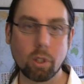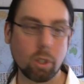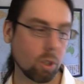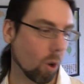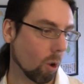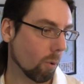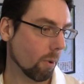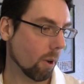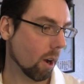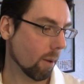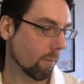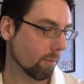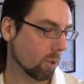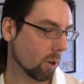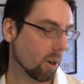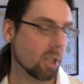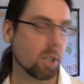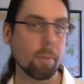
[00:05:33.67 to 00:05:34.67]

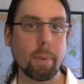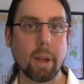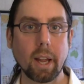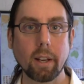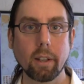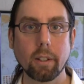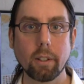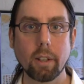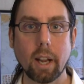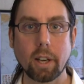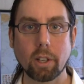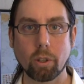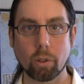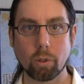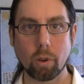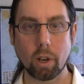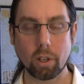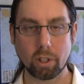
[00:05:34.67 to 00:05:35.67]
Deutsche Bank
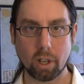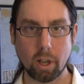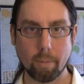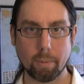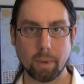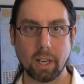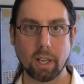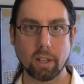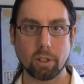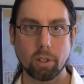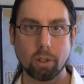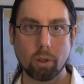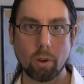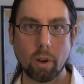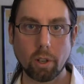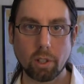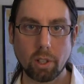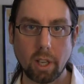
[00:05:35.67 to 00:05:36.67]
National Trust Company as the
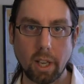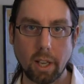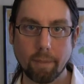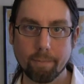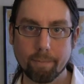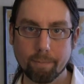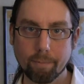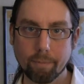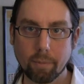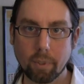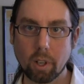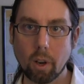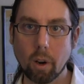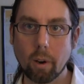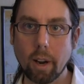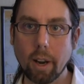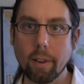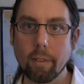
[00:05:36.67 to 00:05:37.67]
trustee.
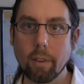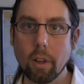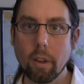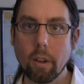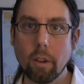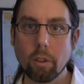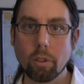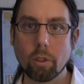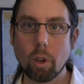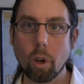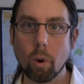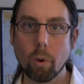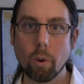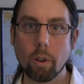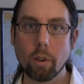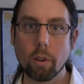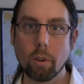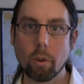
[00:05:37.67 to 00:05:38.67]
All right?
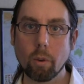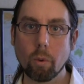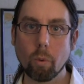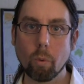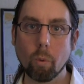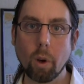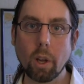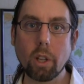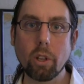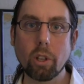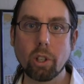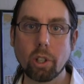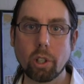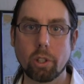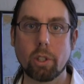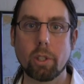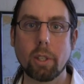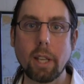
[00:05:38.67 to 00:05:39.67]
So what you
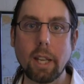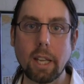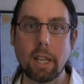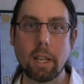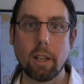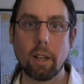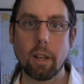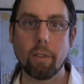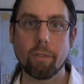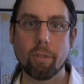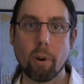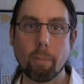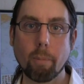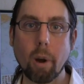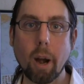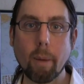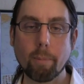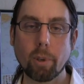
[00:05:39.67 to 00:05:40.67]
should see for
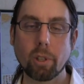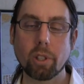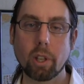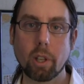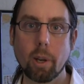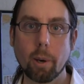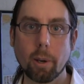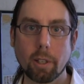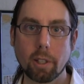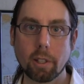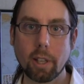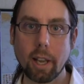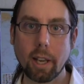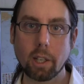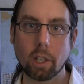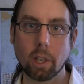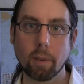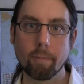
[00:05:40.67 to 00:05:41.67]
a proper
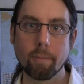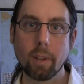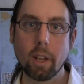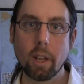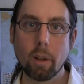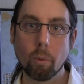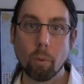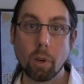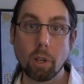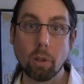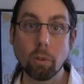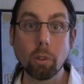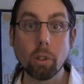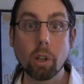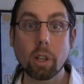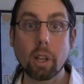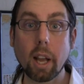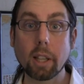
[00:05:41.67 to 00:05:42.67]
securitization when you
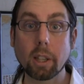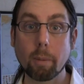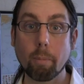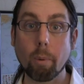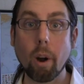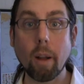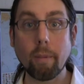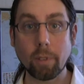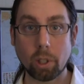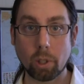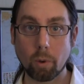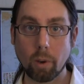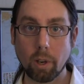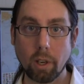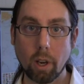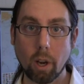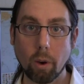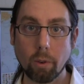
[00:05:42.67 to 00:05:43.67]
look at the
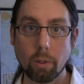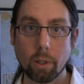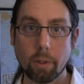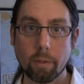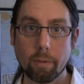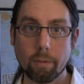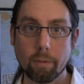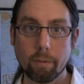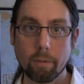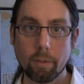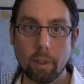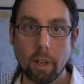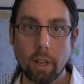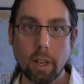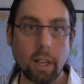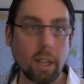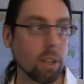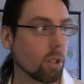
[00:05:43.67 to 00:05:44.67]
promissory note
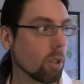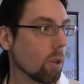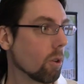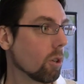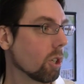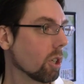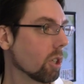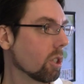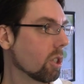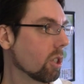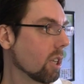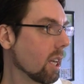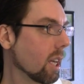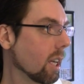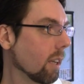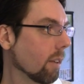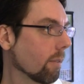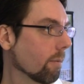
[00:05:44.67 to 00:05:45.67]
is you should
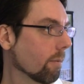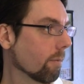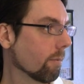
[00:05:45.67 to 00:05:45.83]
see